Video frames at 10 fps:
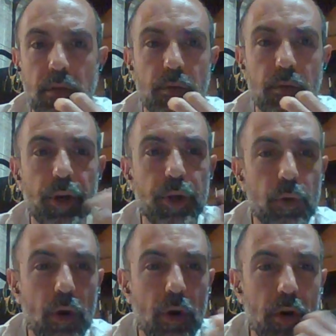where
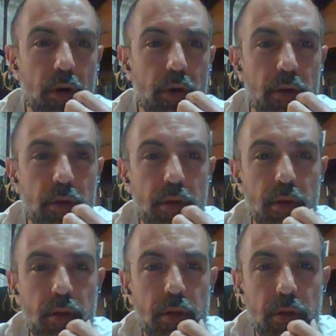you are.
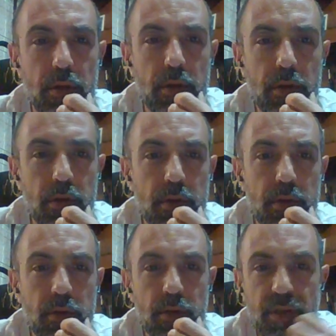
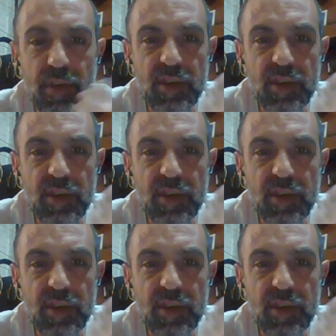It's